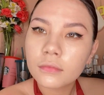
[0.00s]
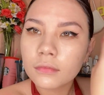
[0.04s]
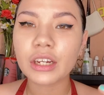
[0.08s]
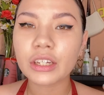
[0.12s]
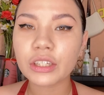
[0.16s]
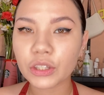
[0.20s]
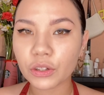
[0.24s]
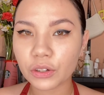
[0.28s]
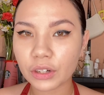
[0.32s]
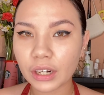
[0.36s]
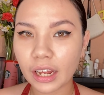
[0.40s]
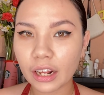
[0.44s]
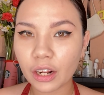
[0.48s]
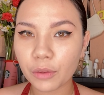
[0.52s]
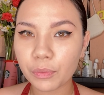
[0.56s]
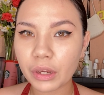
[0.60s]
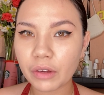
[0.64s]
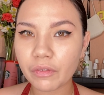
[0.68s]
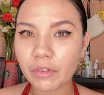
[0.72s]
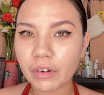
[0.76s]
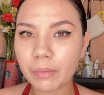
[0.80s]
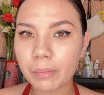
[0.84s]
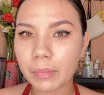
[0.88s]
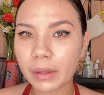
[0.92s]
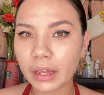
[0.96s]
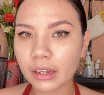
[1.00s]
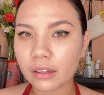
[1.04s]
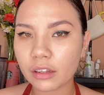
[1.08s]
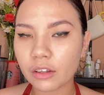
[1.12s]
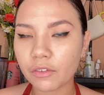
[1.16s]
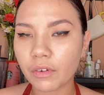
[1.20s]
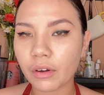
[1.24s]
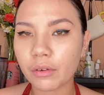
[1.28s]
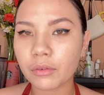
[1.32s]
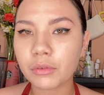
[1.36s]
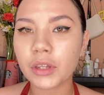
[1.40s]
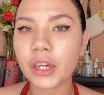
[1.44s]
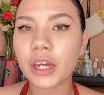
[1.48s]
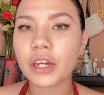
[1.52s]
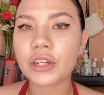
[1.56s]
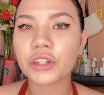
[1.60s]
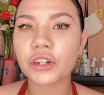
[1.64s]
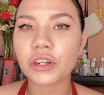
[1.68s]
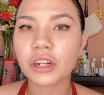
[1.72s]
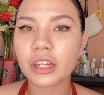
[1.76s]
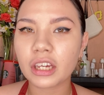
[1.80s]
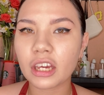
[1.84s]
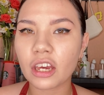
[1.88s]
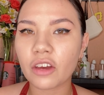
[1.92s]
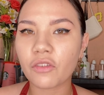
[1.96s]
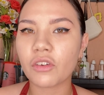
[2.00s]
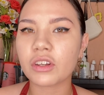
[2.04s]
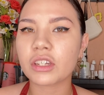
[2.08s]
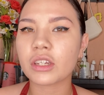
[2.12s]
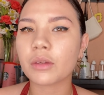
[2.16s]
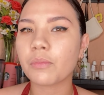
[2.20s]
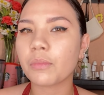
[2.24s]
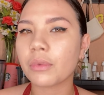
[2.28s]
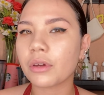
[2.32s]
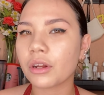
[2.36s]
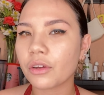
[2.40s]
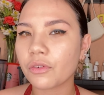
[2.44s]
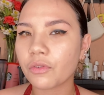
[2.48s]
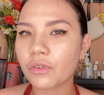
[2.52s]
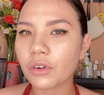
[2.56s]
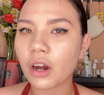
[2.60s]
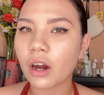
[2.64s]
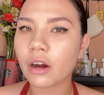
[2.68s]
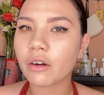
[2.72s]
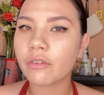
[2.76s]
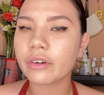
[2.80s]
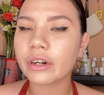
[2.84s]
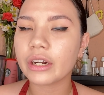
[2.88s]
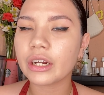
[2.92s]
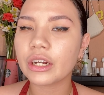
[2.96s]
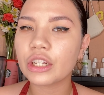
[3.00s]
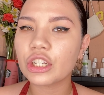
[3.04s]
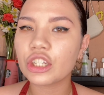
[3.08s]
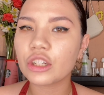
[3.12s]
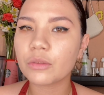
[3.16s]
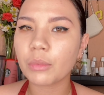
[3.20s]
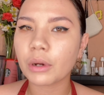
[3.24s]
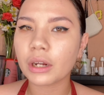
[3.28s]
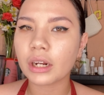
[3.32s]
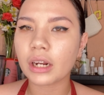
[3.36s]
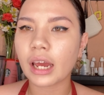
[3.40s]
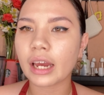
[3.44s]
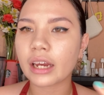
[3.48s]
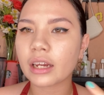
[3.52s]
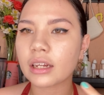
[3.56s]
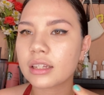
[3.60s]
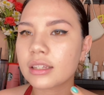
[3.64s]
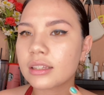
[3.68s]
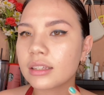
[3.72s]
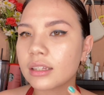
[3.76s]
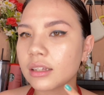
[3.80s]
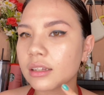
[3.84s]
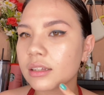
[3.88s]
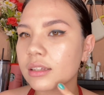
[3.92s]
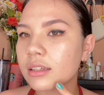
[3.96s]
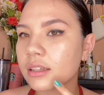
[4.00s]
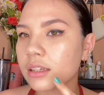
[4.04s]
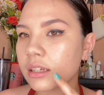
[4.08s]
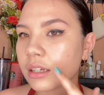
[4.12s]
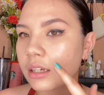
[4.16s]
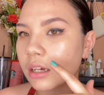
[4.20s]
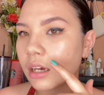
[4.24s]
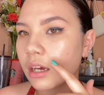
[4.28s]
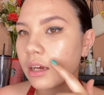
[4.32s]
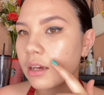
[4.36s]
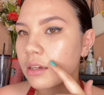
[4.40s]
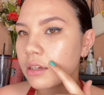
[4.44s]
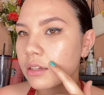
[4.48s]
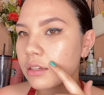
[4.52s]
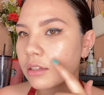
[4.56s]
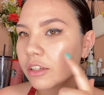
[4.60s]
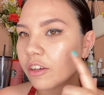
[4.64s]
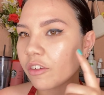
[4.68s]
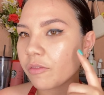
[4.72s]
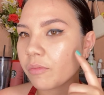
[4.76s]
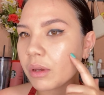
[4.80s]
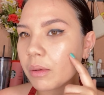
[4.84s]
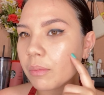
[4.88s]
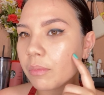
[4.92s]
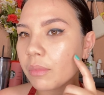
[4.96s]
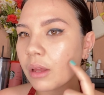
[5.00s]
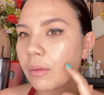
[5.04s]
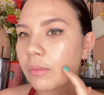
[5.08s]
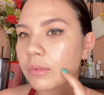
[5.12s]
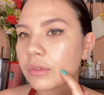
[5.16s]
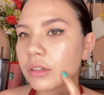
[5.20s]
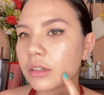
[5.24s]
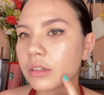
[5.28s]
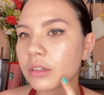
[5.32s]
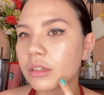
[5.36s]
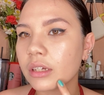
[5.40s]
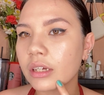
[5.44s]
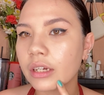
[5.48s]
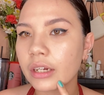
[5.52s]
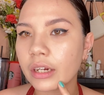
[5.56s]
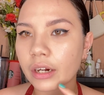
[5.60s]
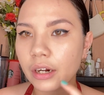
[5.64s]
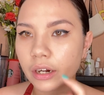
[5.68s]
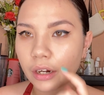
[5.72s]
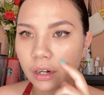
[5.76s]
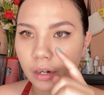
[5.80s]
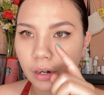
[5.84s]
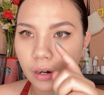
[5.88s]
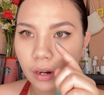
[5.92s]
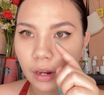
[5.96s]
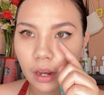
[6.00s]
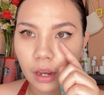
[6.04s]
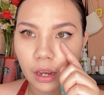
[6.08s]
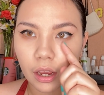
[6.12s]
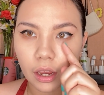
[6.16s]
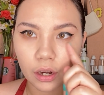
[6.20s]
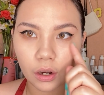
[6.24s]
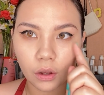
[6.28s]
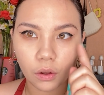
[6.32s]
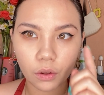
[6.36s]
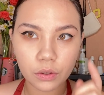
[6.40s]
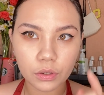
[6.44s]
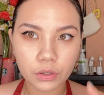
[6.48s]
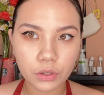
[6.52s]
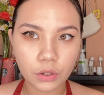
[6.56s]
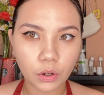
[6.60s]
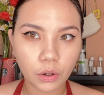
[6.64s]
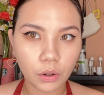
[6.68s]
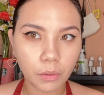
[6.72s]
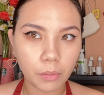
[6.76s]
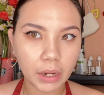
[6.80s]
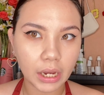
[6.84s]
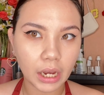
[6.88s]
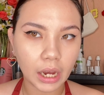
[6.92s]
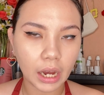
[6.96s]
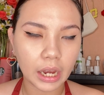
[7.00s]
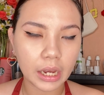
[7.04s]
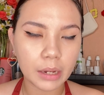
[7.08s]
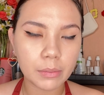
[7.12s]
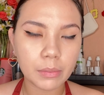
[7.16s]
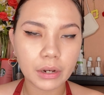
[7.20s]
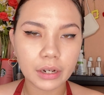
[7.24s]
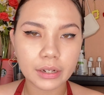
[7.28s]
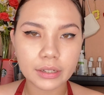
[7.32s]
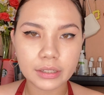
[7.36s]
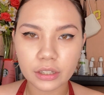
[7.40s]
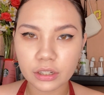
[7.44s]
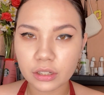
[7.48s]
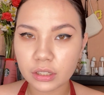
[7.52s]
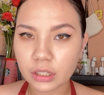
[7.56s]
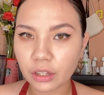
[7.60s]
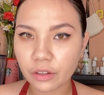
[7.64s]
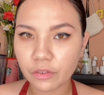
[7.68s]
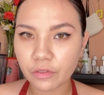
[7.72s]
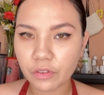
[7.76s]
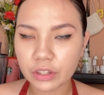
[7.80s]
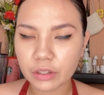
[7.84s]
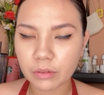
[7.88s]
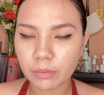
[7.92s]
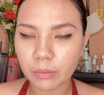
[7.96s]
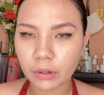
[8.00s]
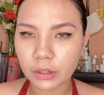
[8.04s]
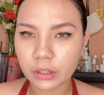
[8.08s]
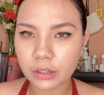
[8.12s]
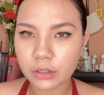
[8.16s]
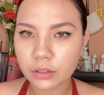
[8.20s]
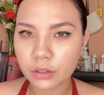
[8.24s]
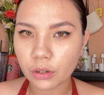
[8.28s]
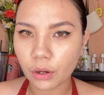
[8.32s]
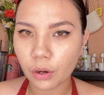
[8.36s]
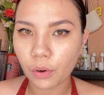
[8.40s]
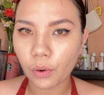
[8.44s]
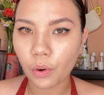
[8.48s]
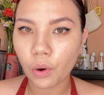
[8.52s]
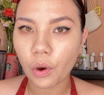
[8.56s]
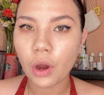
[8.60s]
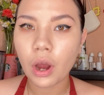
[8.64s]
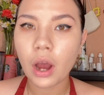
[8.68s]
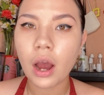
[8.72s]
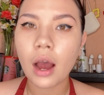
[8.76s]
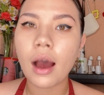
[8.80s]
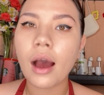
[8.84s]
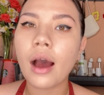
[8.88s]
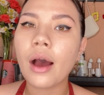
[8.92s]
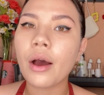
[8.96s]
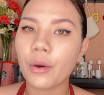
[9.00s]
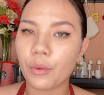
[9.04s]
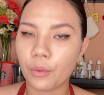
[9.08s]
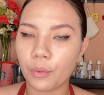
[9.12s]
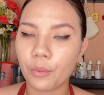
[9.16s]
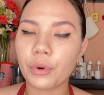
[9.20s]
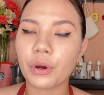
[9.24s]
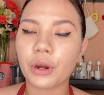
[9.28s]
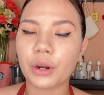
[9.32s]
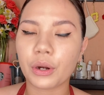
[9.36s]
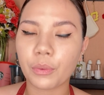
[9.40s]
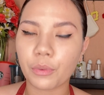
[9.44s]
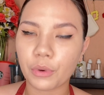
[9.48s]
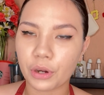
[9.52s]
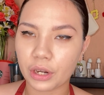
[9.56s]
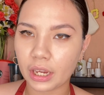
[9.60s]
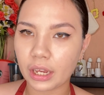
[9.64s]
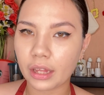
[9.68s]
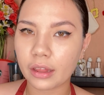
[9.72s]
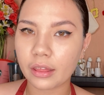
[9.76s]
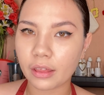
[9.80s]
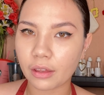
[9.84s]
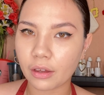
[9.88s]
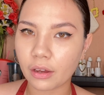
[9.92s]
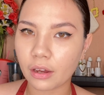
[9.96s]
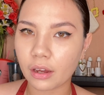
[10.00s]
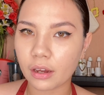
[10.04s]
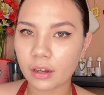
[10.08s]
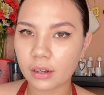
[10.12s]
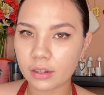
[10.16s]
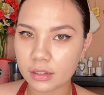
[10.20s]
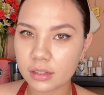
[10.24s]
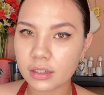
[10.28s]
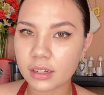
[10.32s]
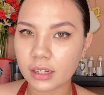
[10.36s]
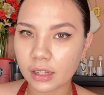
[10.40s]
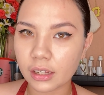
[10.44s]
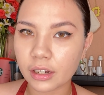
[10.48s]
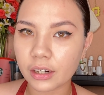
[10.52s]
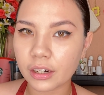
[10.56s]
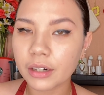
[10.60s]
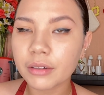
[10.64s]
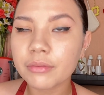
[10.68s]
So now that we have applied the foundation, it gave us a bit of coverage, but I could still see some of my blemishes here, and also my eye bags are still visible, so we're gonna work in the concealer.